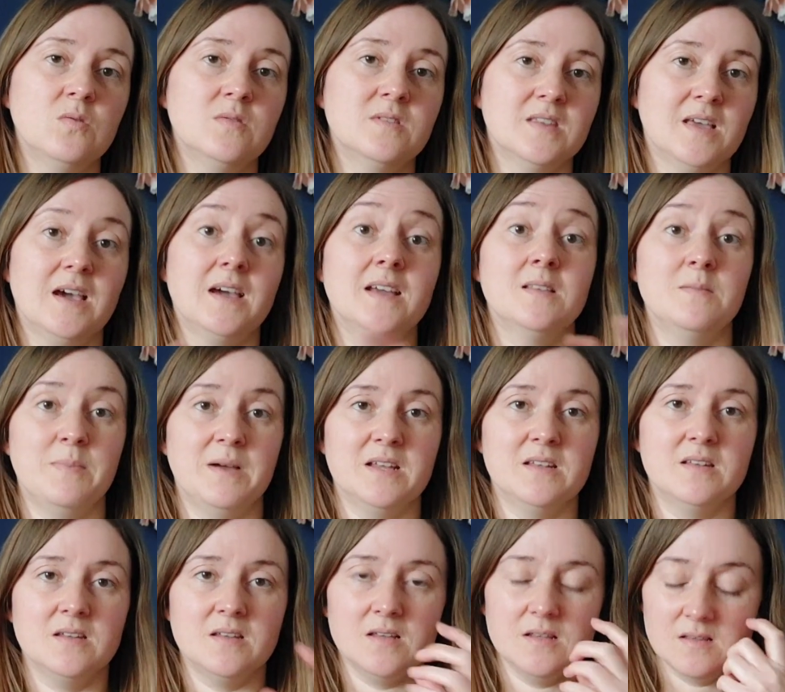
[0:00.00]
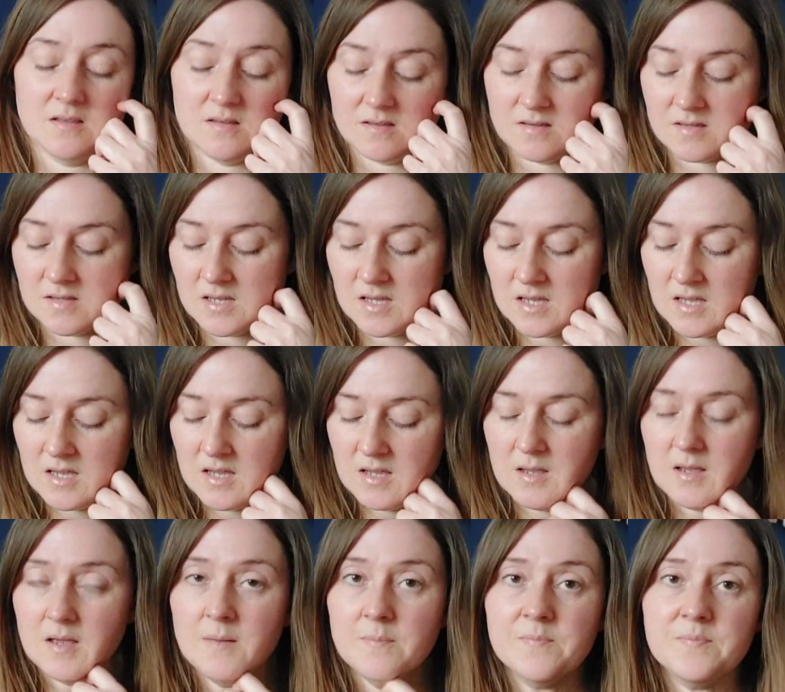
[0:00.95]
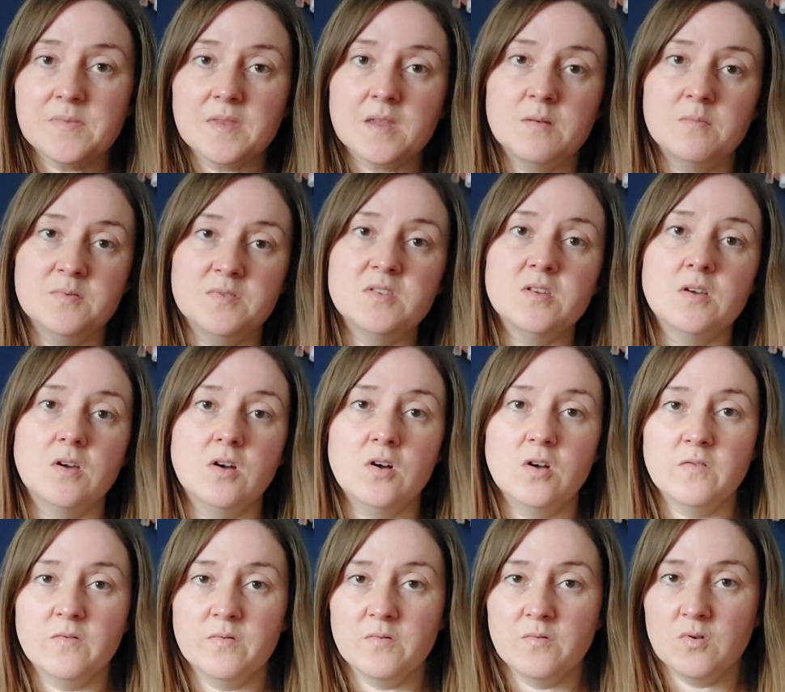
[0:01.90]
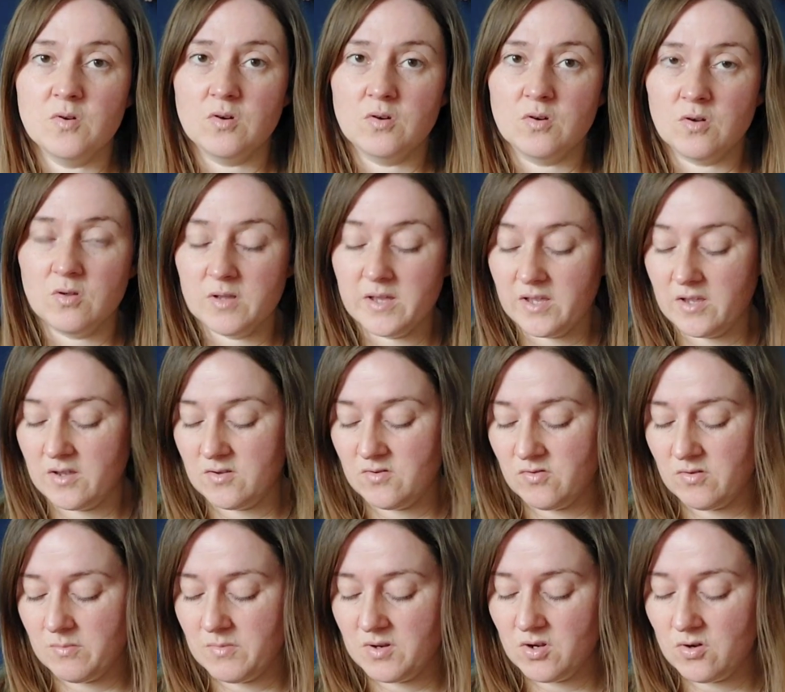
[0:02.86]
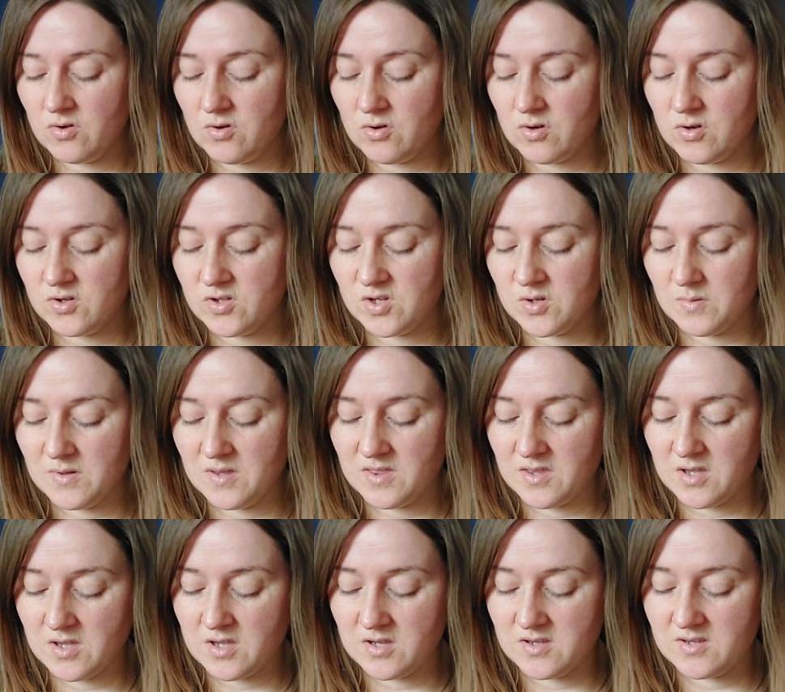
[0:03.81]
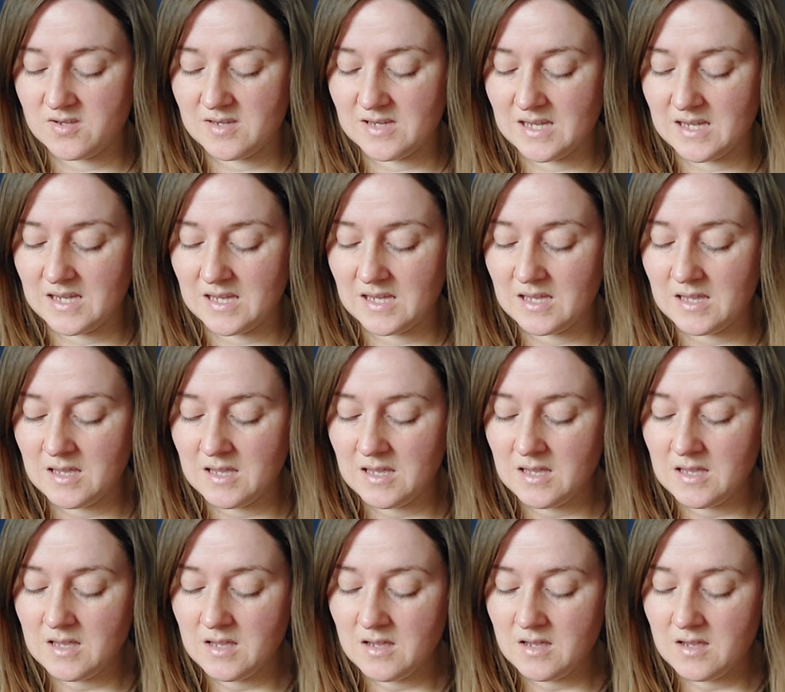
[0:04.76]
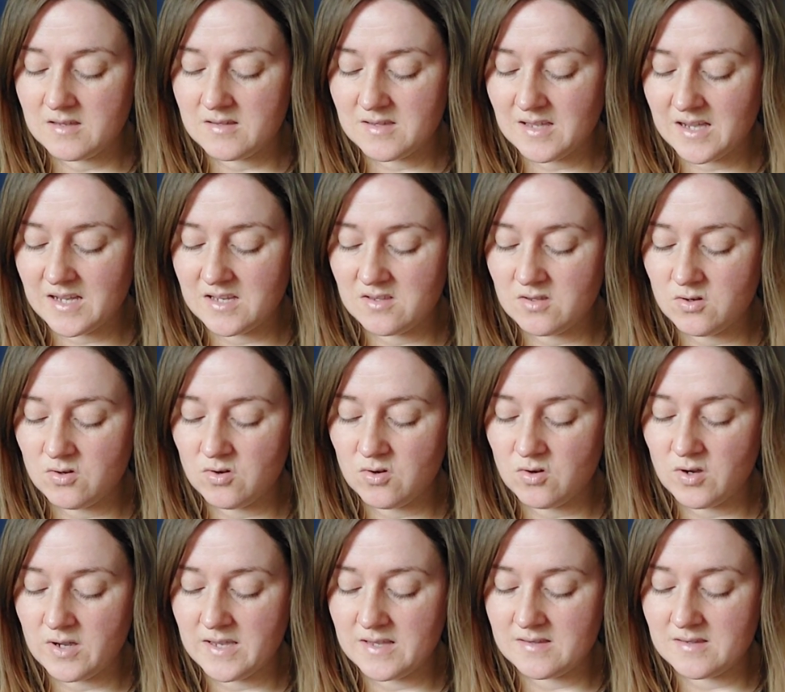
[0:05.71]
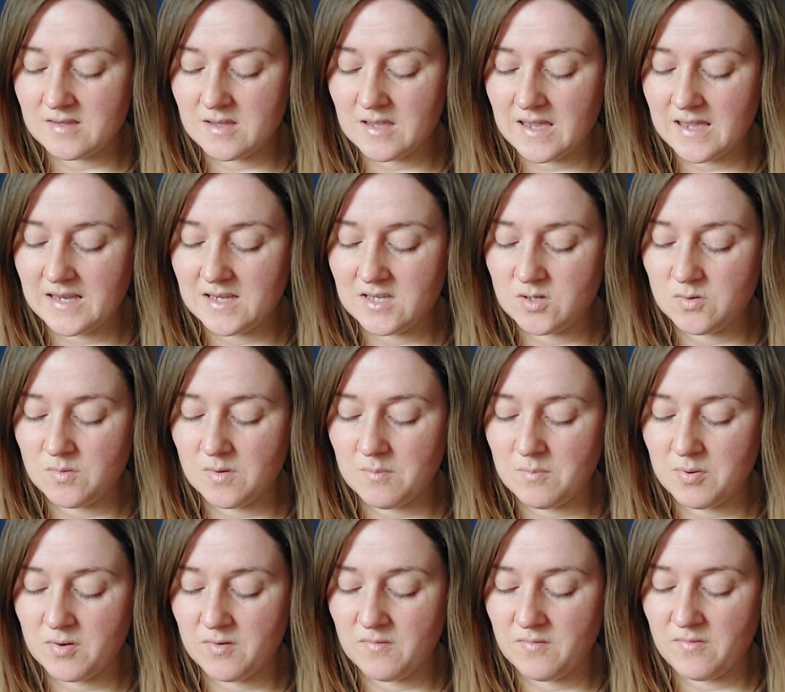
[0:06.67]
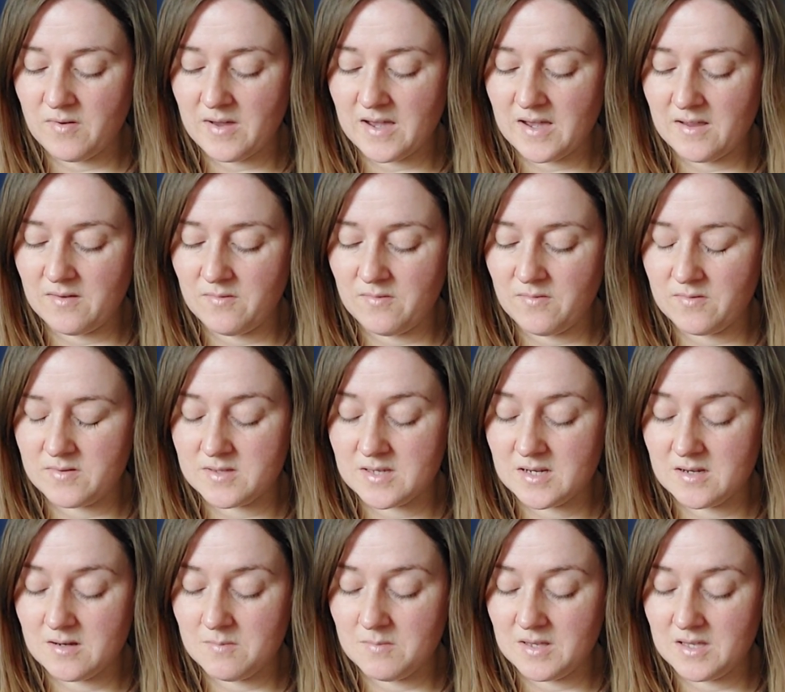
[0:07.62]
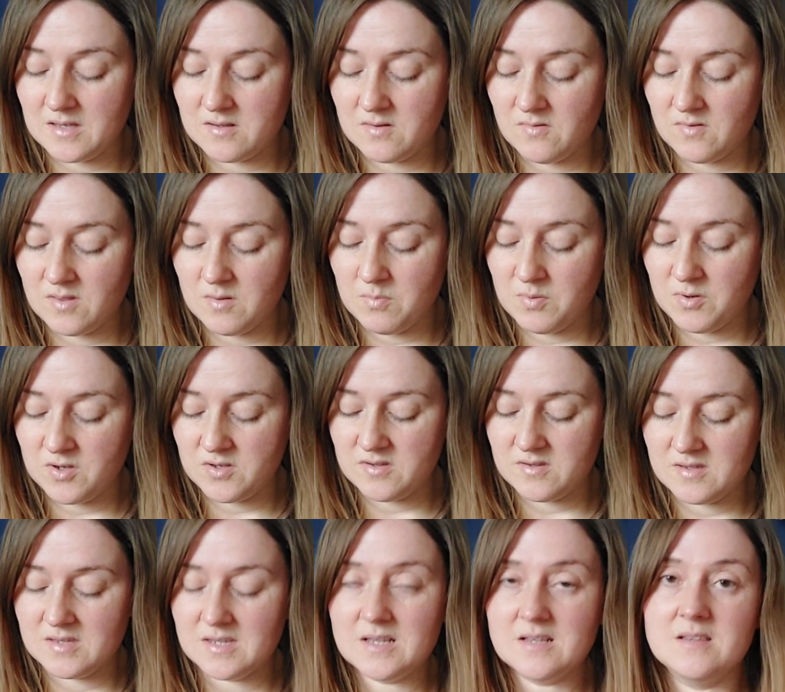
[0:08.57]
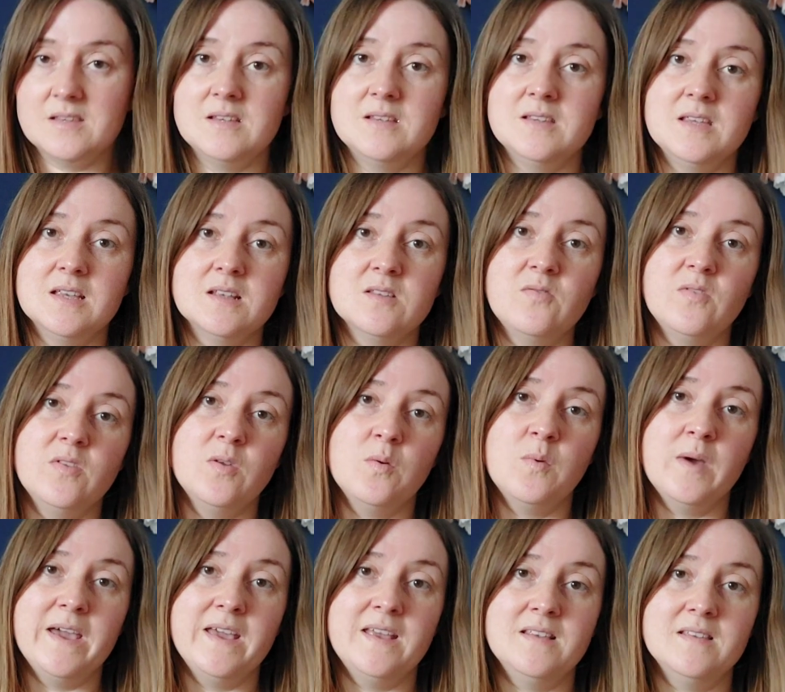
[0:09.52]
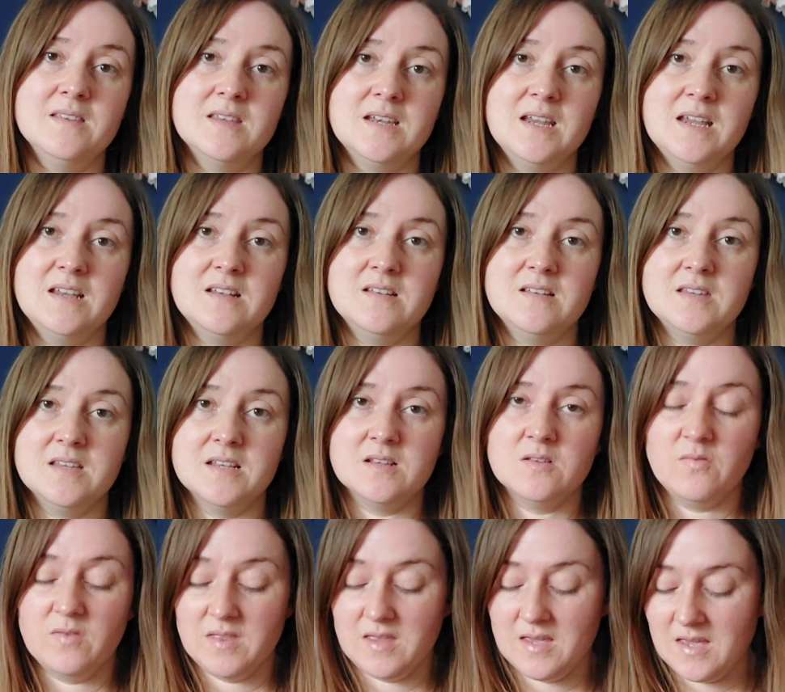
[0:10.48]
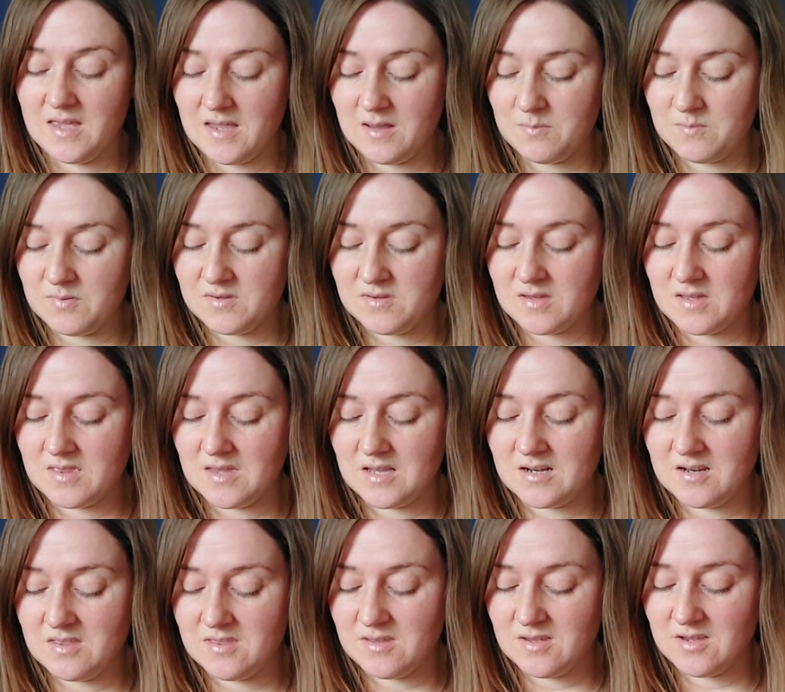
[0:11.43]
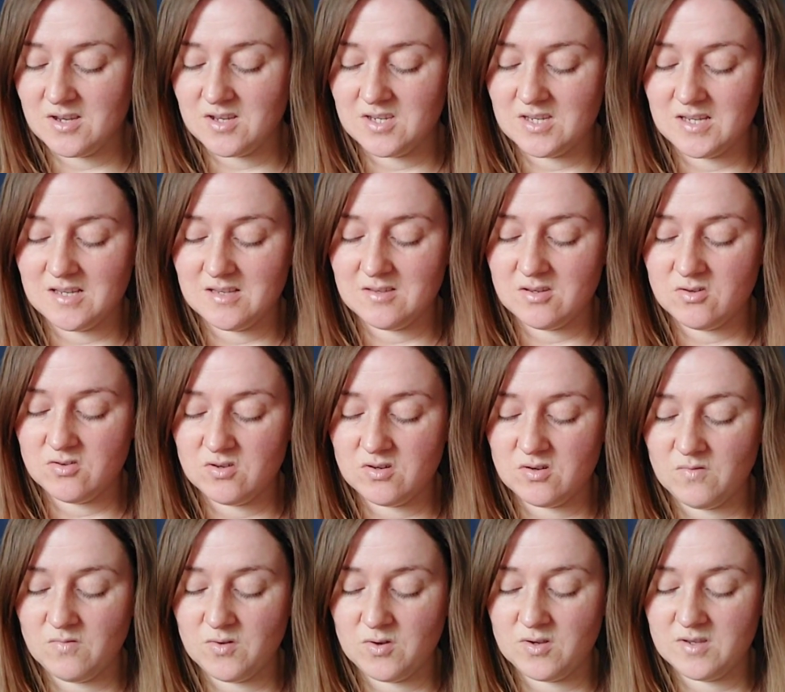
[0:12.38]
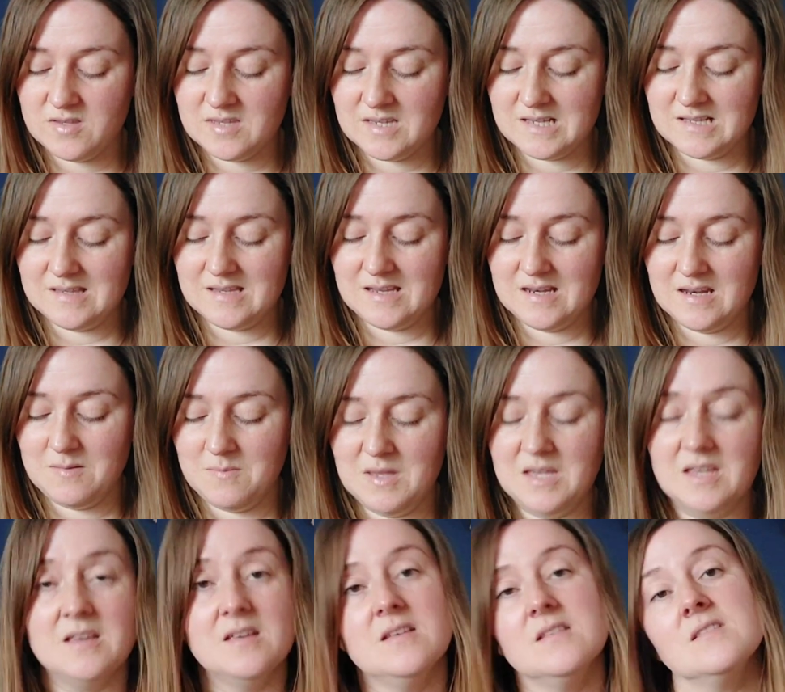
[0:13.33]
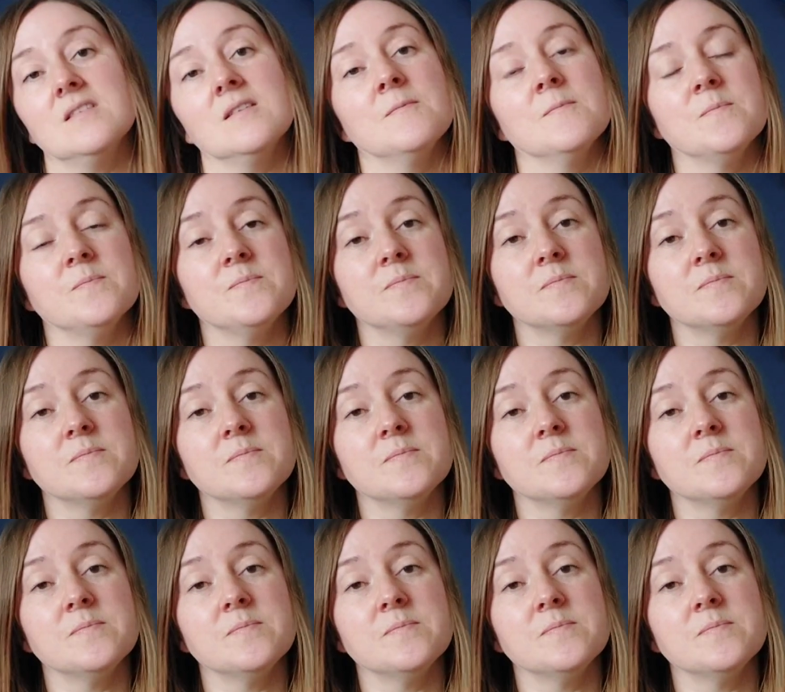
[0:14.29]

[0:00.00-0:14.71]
size bandings. So overall it goes from a 0 to a 30. A size 0 is 81.5 centimetres for the bust, 66 for the waist and 86 for the hips, and then a 30 is 146 centimetres